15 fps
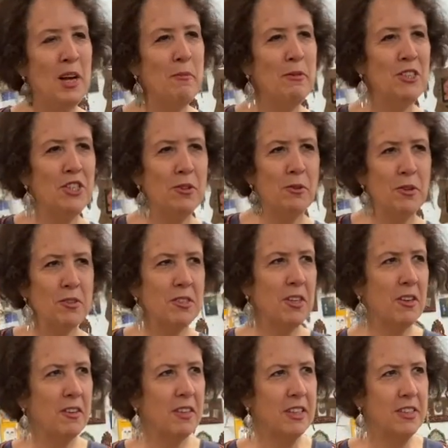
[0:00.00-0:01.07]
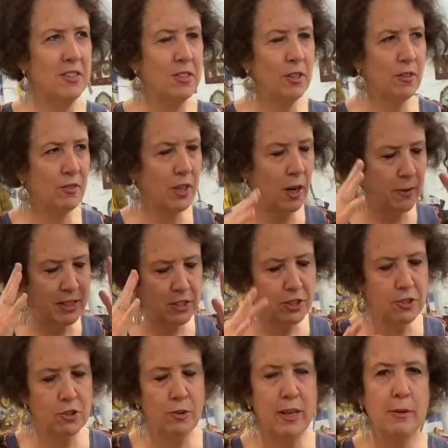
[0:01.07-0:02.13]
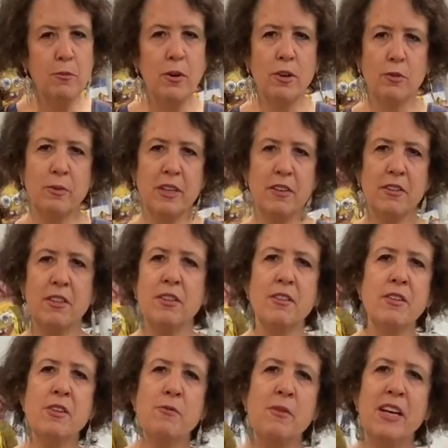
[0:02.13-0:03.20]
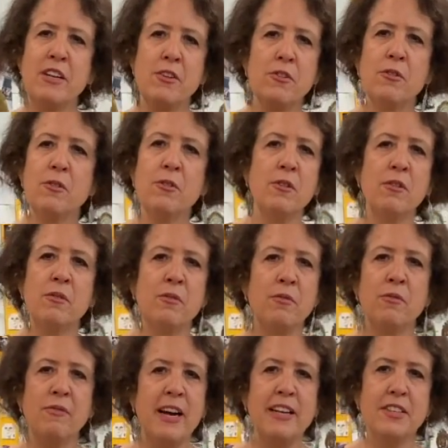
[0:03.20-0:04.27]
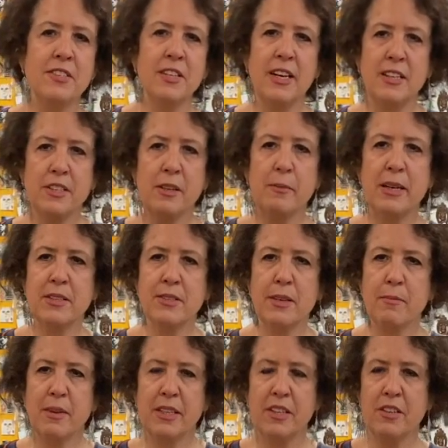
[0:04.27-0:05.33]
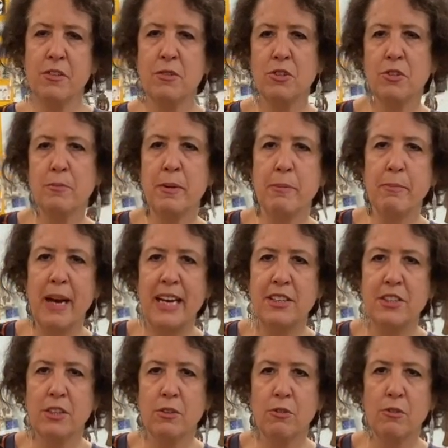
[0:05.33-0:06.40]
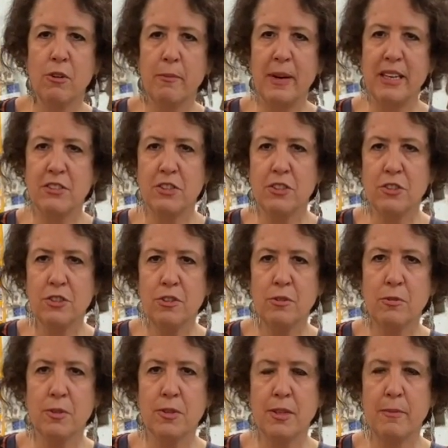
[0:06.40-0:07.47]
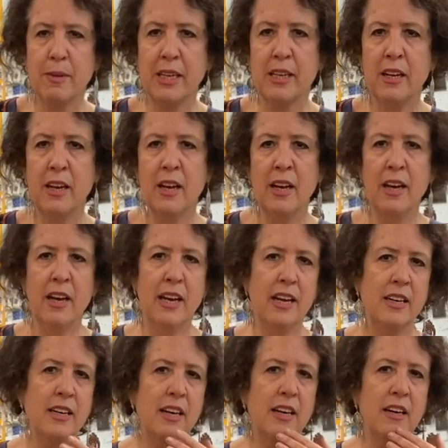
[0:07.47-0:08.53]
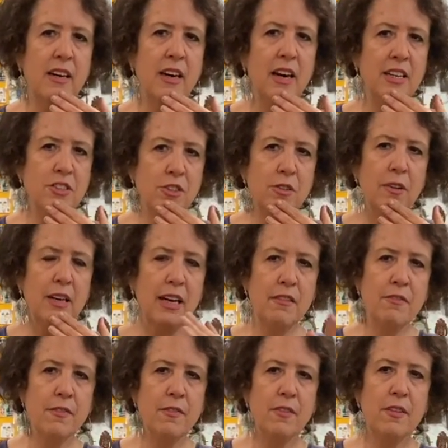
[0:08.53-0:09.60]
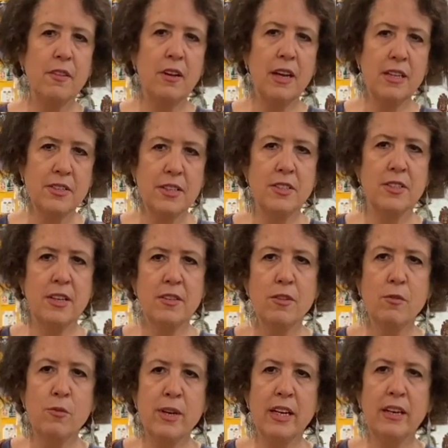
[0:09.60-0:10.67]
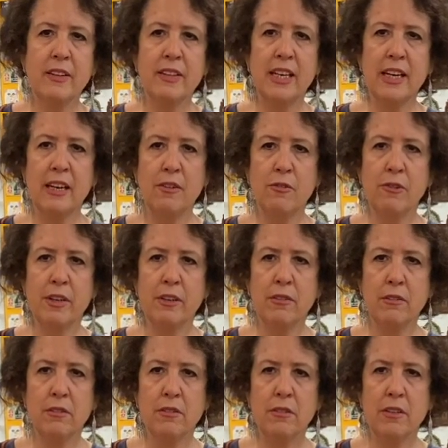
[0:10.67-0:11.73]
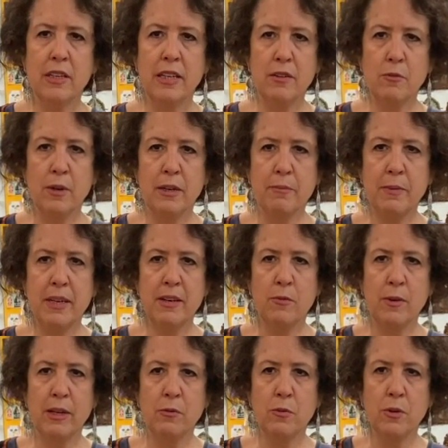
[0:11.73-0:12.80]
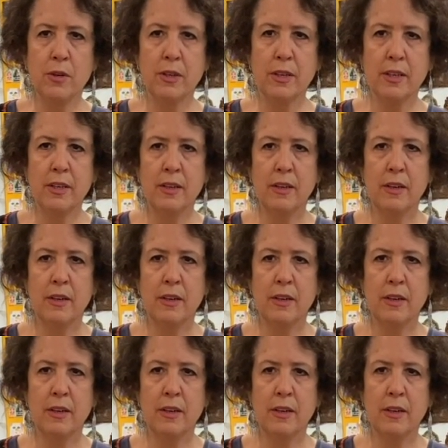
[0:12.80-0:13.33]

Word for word: but you also can sort of go into a dream world where you, you where you're fantasizing about something that you should be painting or about to do or something. And uh, I do love, as I said, the real and the unreal in one in one work,